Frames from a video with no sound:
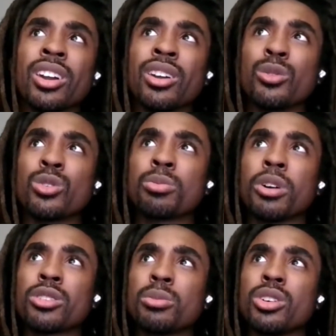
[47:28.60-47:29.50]
yeah,
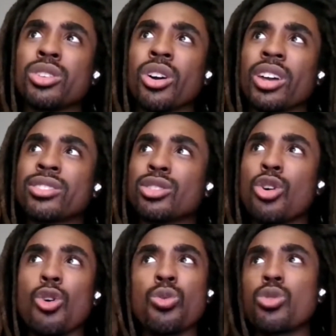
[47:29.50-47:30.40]
responsible adult has
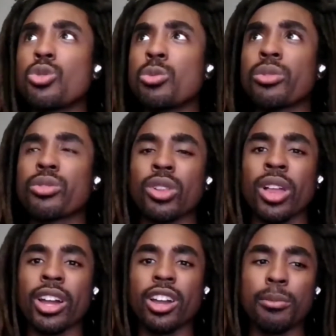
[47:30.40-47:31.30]
no room for
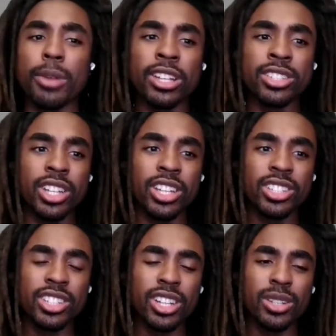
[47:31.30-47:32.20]
like
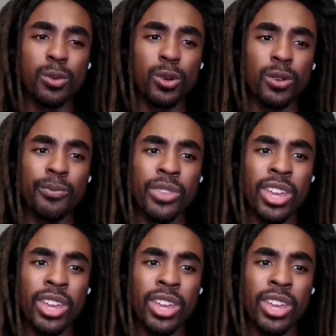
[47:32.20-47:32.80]
imagination anymore,